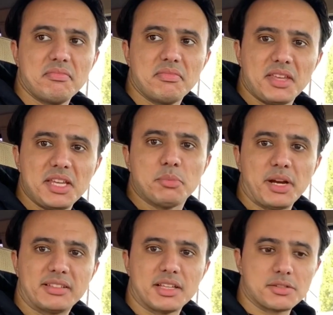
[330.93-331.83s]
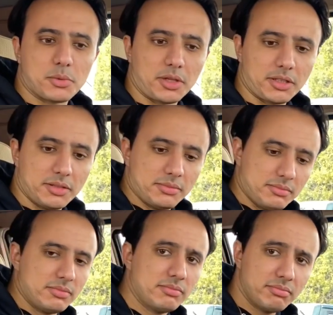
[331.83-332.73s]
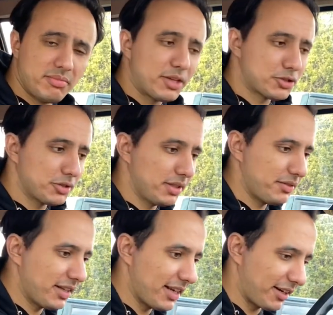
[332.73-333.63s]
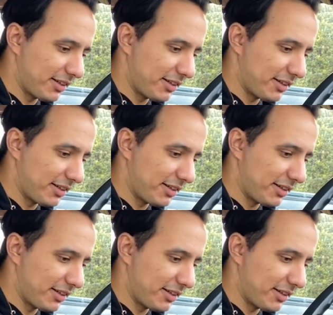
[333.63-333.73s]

E-brake doesn't work. Make sure you leave it in gear.